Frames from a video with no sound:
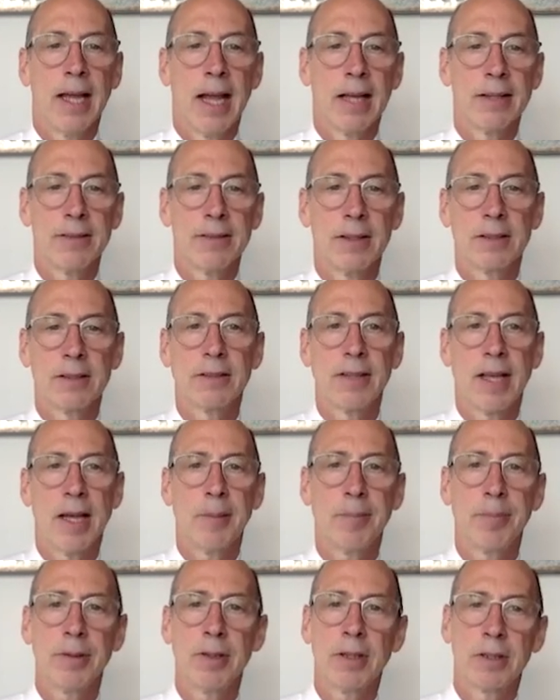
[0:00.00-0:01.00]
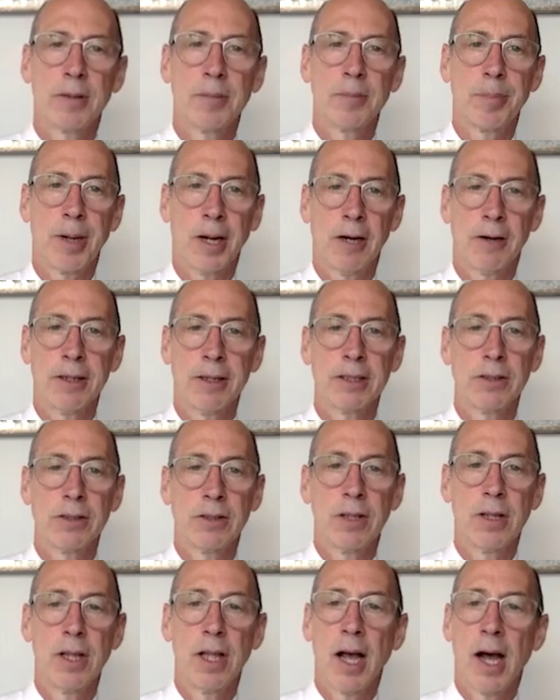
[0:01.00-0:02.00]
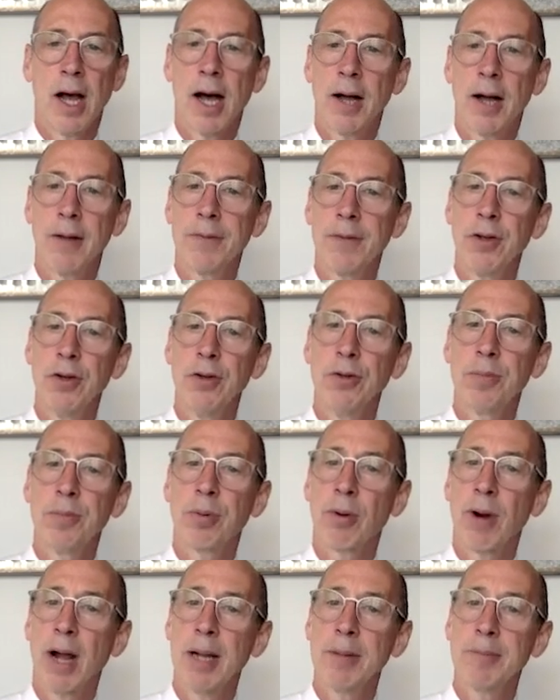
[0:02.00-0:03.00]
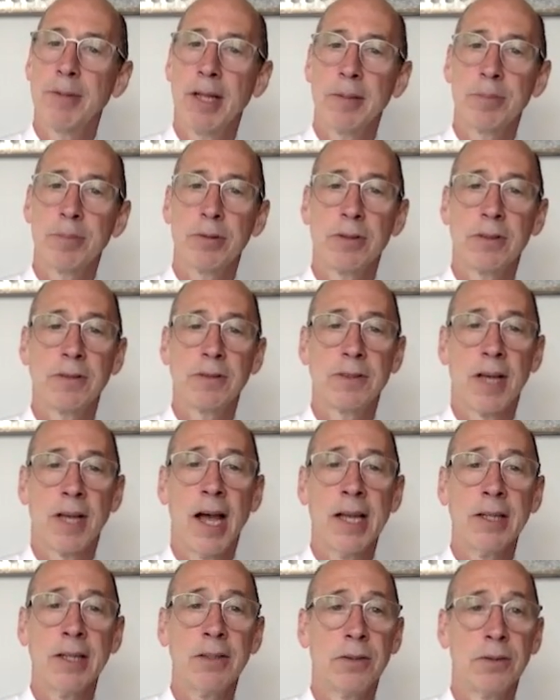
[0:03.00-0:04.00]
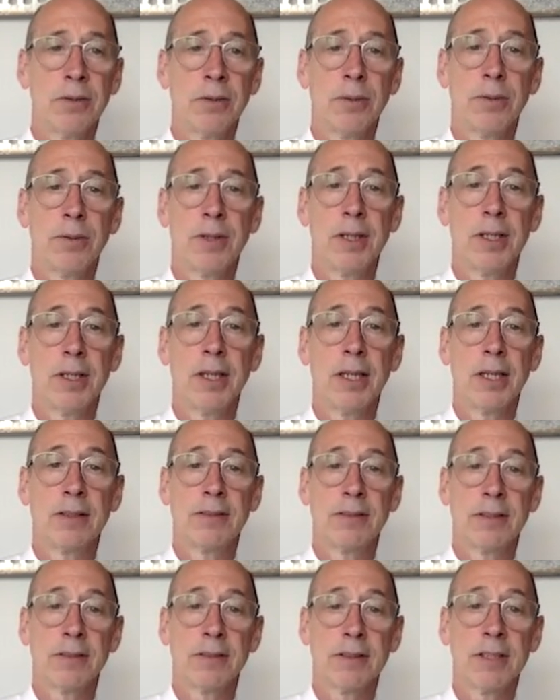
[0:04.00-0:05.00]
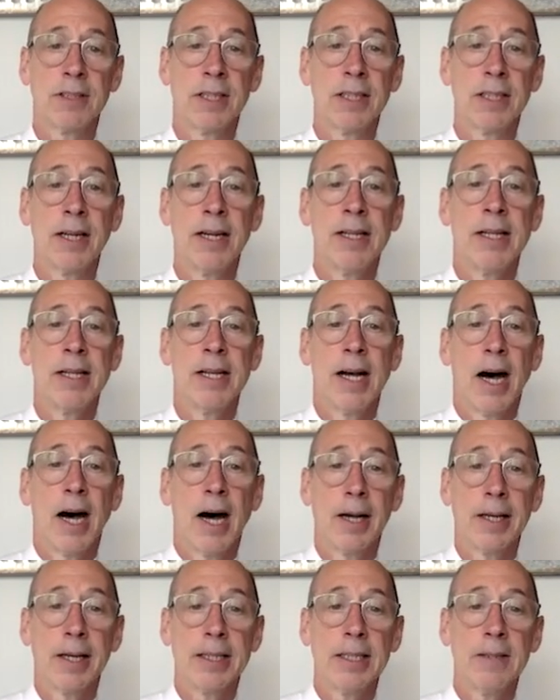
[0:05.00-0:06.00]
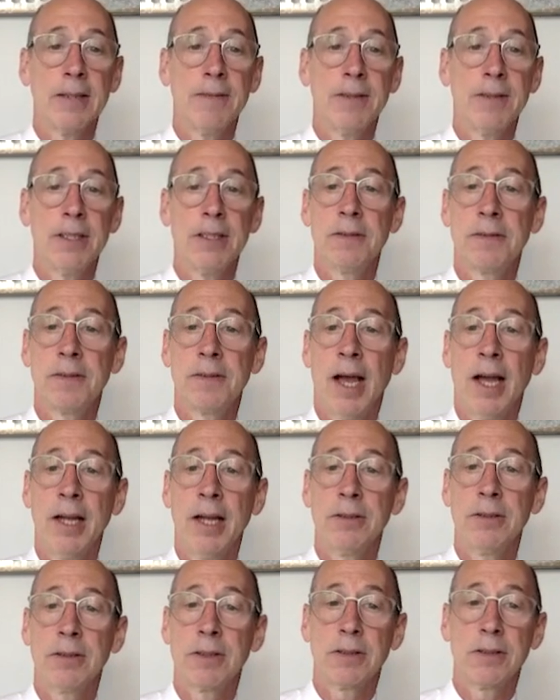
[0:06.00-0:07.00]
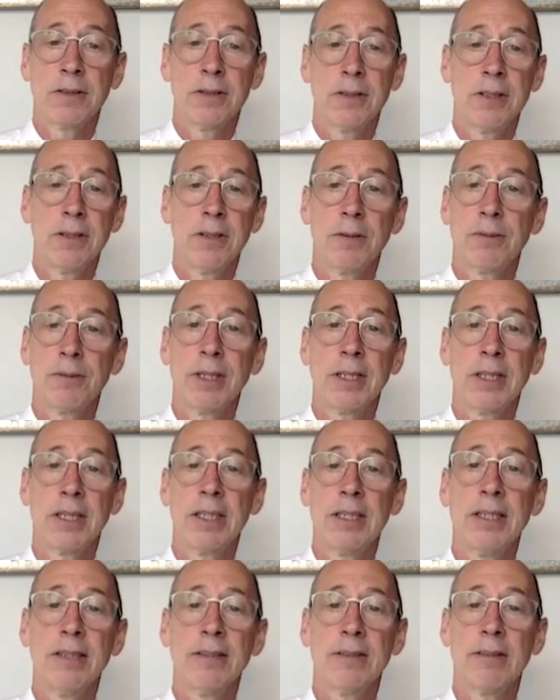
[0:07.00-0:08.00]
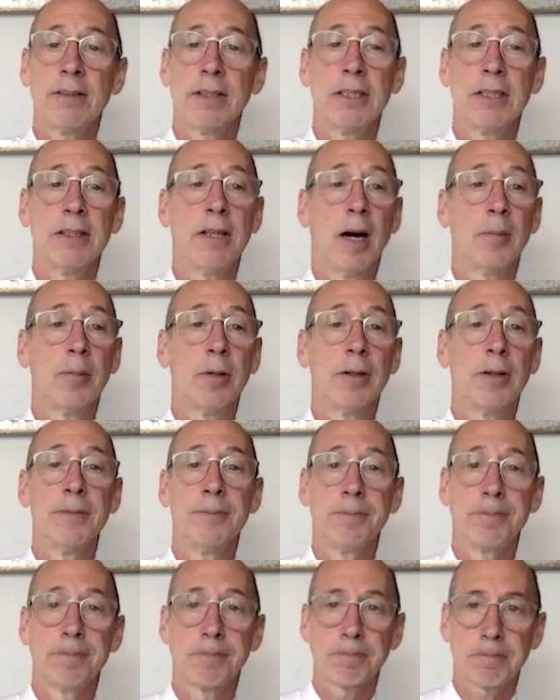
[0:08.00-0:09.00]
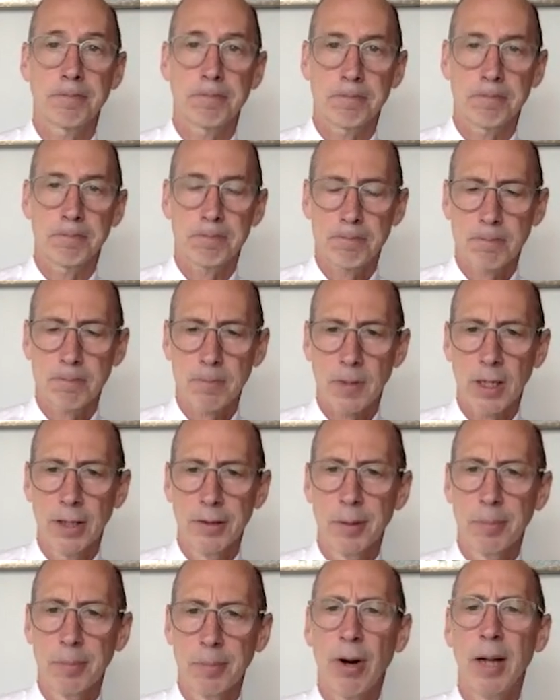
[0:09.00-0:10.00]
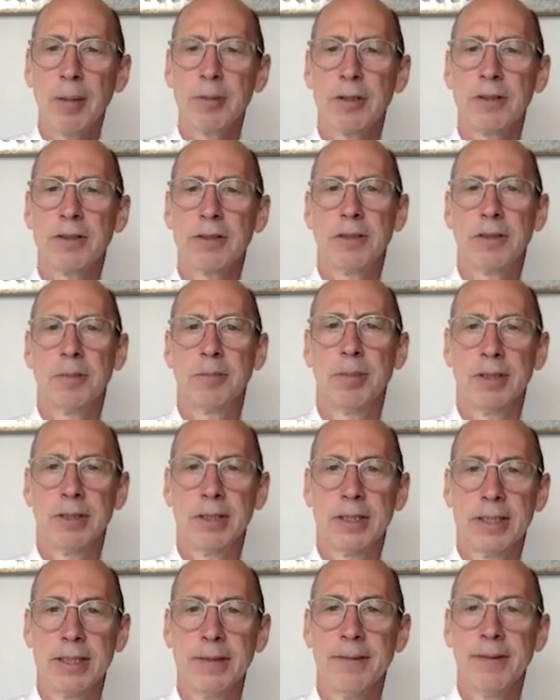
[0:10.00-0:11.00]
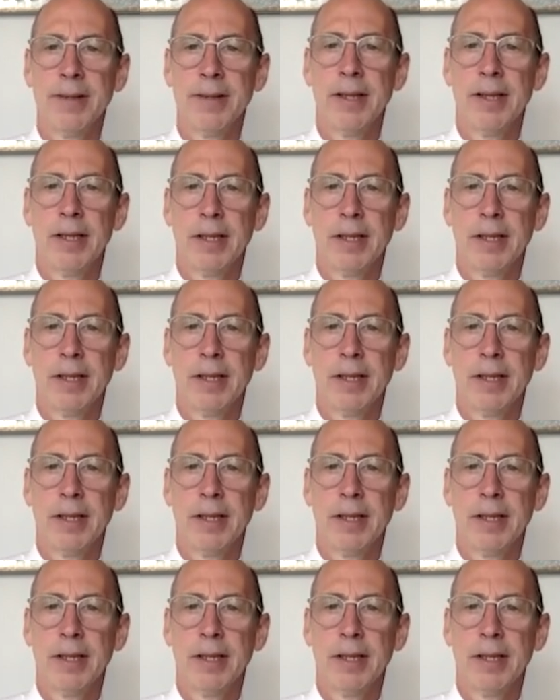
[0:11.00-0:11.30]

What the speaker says: As an example of comparing the new PrimeTaper design to the existing EV design, you can see that we can easily double the primary stability